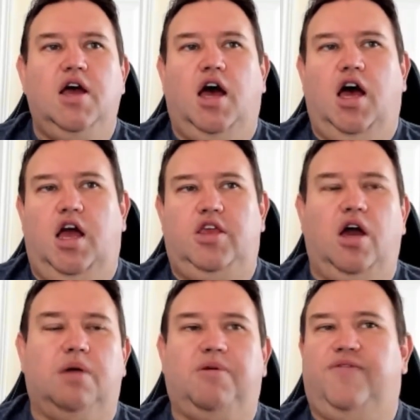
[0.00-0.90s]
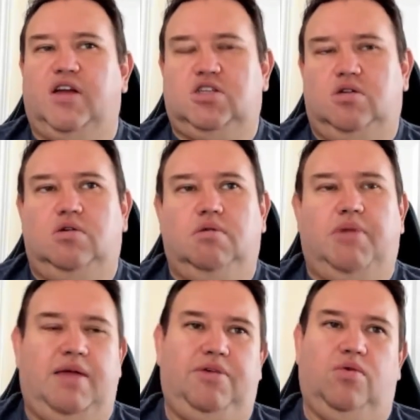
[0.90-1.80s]
A young professional
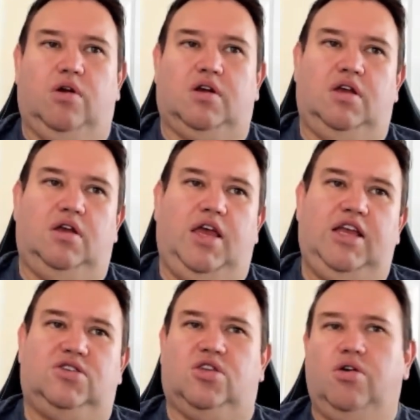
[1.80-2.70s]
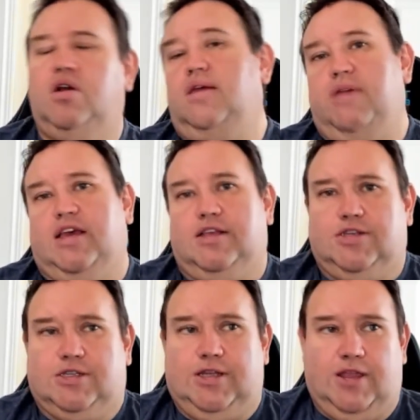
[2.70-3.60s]
might be working at age 30, making
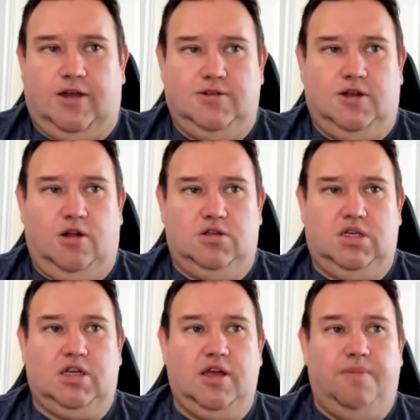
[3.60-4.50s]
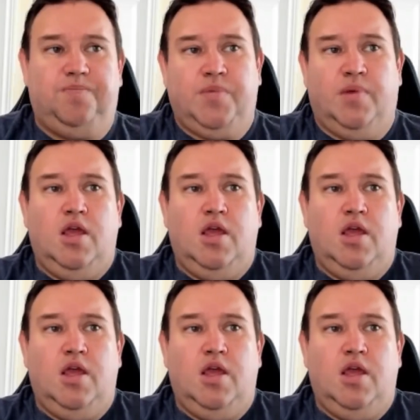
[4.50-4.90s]
$60,000 income.